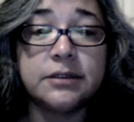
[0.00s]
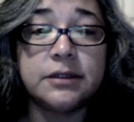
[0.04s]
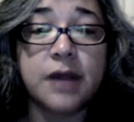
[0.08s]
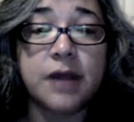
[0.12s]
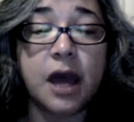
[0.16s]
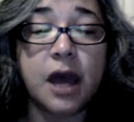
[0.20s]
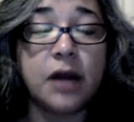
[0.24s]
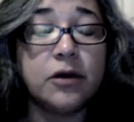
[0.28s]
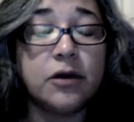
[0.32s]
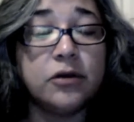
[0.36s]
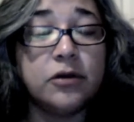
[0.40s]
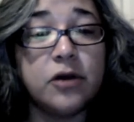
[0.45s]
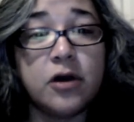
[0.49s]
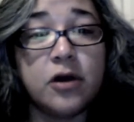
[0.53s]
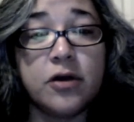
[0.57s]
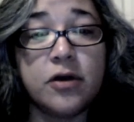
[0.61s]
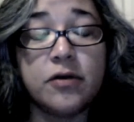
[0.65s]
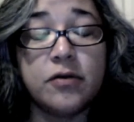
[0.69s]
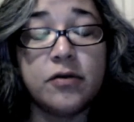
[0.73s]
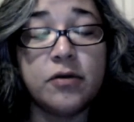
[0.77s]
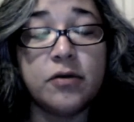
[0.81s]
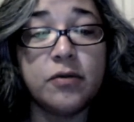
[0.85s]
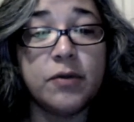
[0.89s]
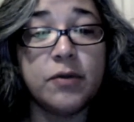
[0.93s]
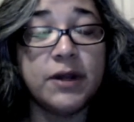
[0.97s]
I don't
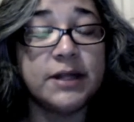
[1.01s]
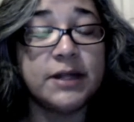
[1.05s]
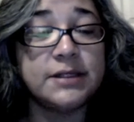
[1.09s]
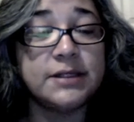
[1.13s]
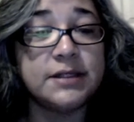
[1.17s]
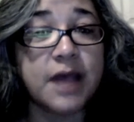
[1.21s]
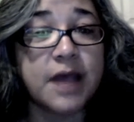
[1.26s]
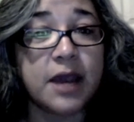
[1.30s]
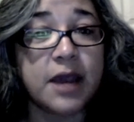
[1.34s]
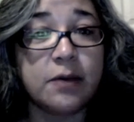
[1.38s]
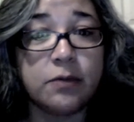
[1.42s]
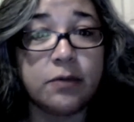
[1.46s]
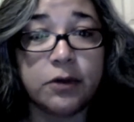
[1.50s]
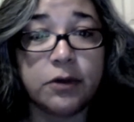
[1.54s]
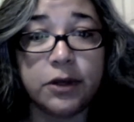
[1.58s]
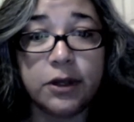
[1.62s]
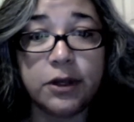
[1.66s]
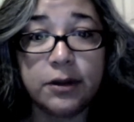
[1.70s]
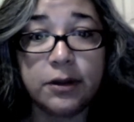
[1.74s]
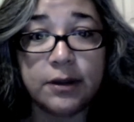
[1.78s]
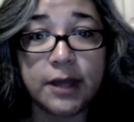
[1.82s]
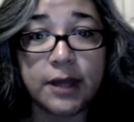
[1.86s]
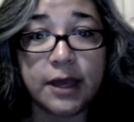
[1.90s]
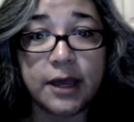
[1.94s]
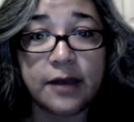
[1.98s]
know what it's like where
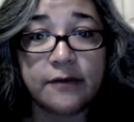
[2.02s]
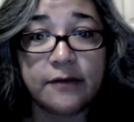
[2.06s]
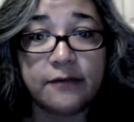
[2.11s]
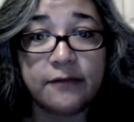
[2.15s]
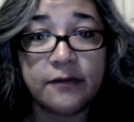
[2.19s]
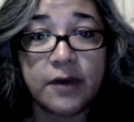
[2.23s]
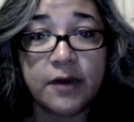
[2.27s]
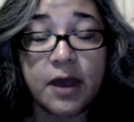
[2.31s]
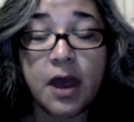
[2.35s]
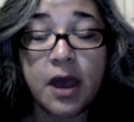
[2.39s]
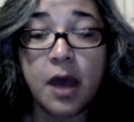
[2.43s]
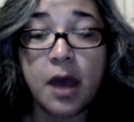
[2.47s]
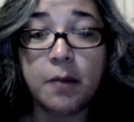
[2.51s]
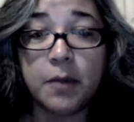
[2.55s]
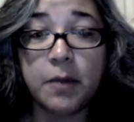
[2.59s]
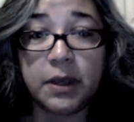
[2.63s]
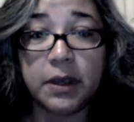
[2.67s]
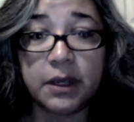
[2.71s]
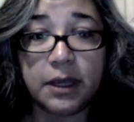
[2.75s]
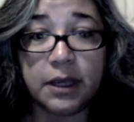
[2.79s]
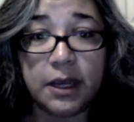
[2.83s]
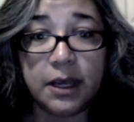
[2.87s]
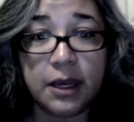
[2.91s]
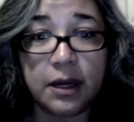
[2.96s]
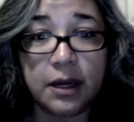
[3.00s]
you live, but
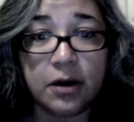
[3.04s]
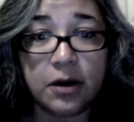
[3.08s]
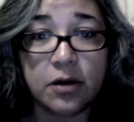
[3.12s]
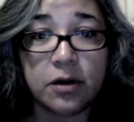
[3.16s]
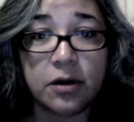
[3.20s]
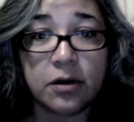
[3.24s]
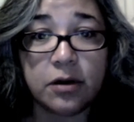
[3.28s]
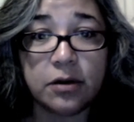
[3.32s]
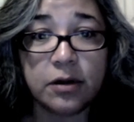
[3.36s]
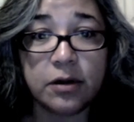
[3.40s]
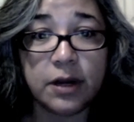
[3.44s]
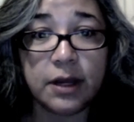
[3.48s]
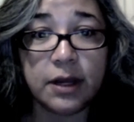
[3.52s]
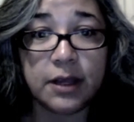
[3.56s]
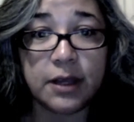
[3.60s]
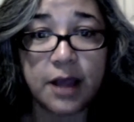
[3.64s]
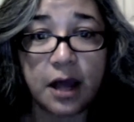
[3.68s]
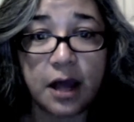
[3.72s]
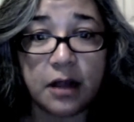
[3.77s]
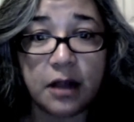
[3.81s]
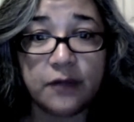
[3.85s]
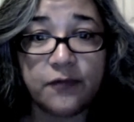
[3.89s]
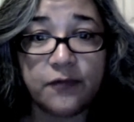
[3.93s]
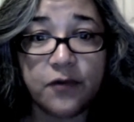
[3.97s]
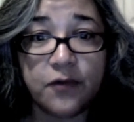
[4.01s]
here in
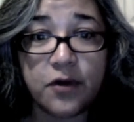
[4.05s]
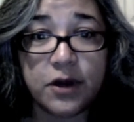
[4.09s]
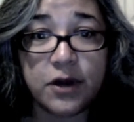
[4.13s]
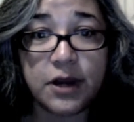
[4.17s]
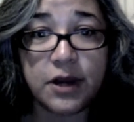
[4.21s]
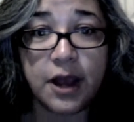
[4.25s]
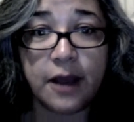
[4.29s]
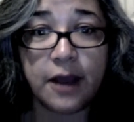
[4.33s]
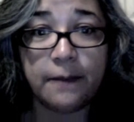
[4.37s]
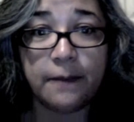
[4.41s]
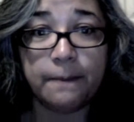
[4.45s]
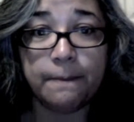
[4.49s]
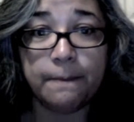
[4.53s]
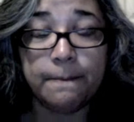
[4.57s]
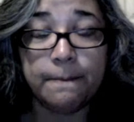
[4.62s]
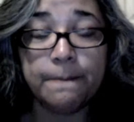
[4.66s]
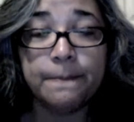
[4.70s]
California,